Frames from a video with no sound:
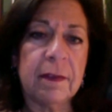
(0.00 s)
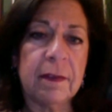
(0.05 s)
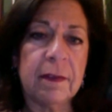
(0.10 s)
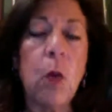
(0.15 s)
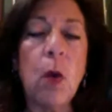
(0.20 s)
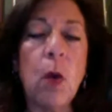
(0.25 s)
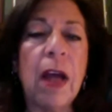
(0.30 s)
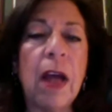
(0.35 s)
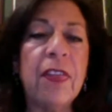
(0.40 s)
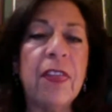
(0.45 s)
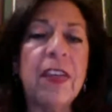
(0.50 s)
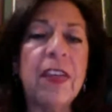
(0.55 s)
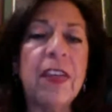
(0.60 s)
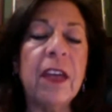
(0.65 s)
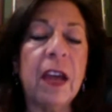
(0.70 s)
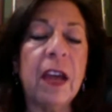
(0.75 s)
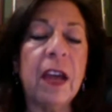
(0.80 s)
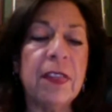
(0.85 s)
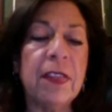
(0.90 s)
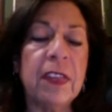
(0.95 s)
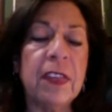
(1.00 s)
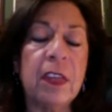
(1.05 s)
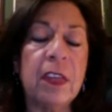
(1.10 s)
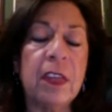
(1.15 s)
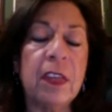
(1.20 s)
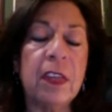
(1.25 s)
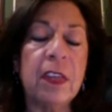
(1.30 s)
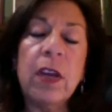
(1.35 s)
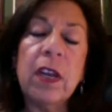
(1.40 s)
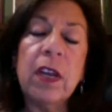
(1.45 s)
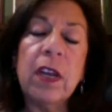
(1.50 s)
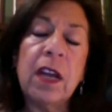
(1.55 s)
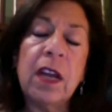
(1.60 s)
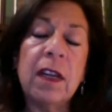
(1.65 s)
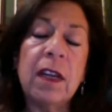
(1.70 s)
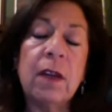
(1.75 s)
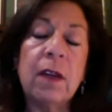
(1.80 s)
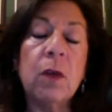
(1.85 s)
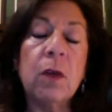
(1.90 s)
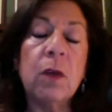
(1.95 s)
Well, I think you hit on
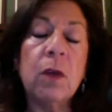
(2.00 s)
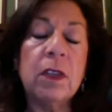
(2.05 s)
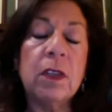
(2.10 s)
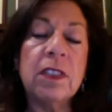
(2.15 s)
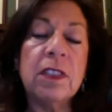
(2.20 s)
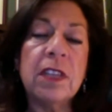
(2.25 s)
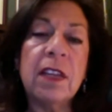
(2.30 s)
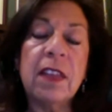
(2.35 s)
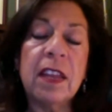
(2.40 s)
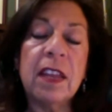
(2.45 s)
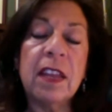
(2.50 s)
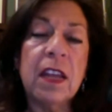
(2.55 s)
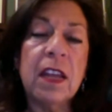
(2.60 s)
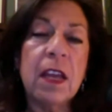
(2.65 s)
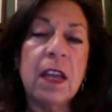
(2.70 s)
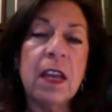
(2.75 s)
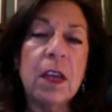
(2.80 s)
it when you said that